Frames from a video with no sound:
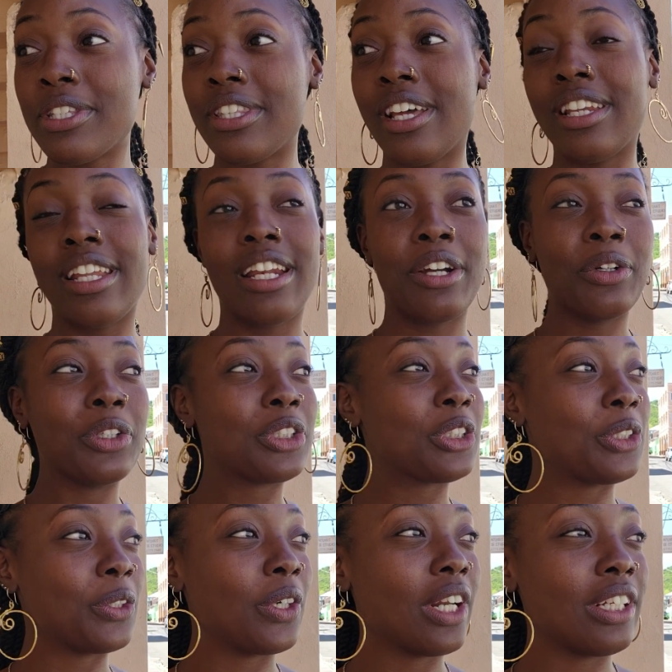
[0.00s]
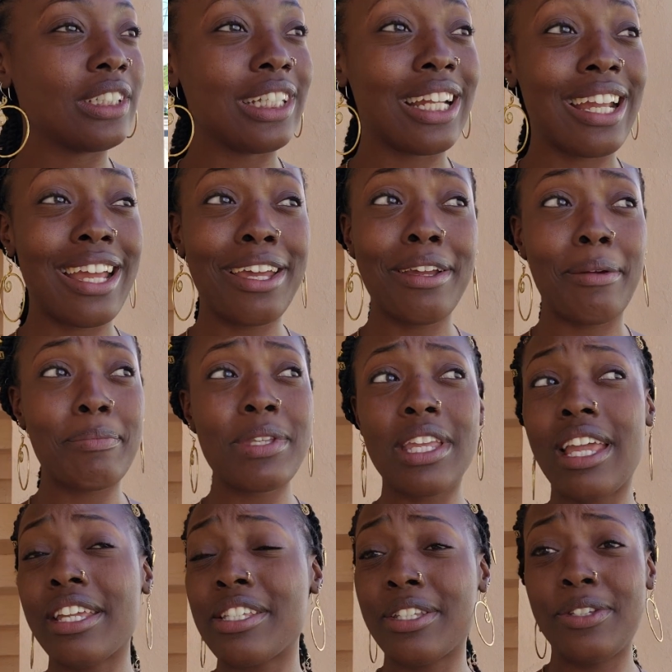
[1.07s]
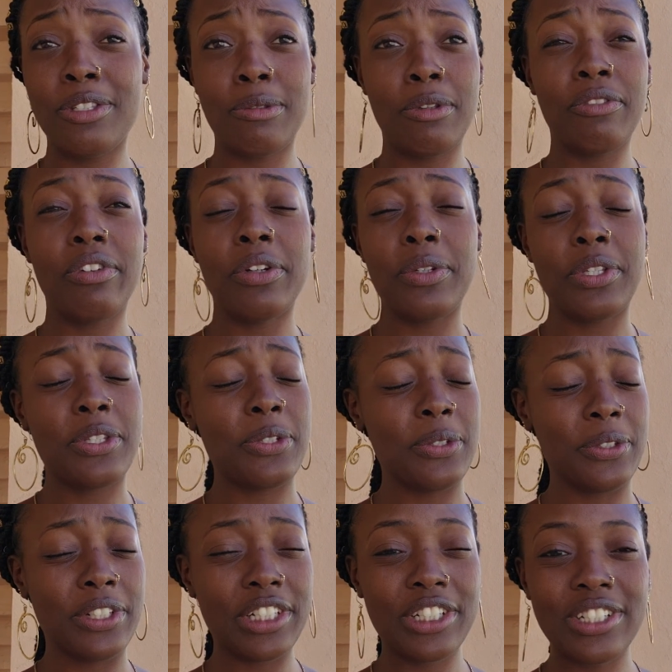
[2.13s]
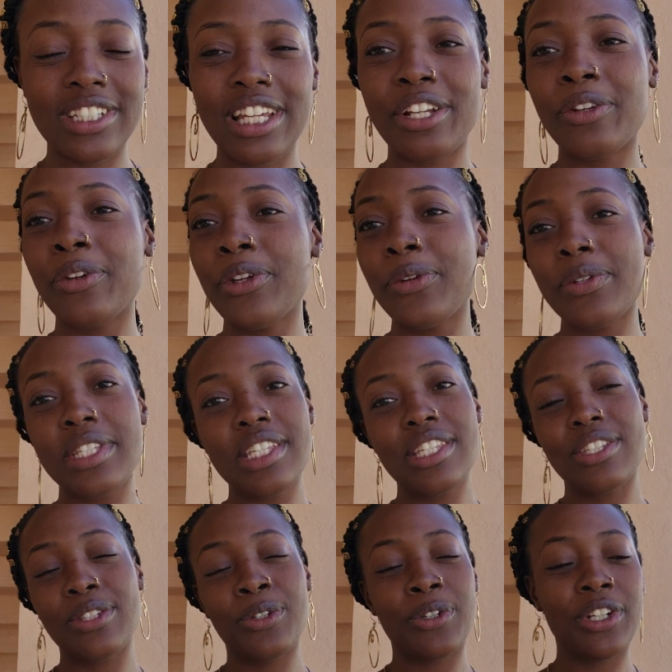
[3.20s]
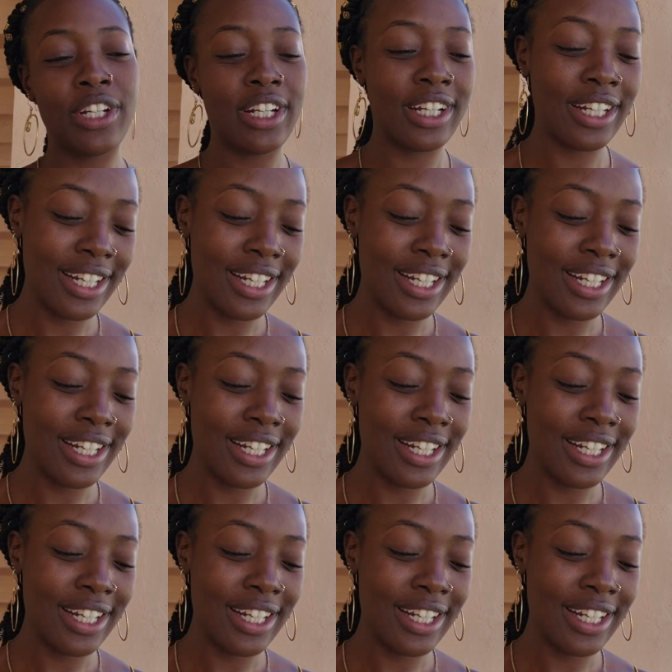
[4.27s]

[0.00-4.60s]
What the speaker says: thought that I was snoring. I was like, excuse me if I was snoring. She was like, no, you wasn't snoring.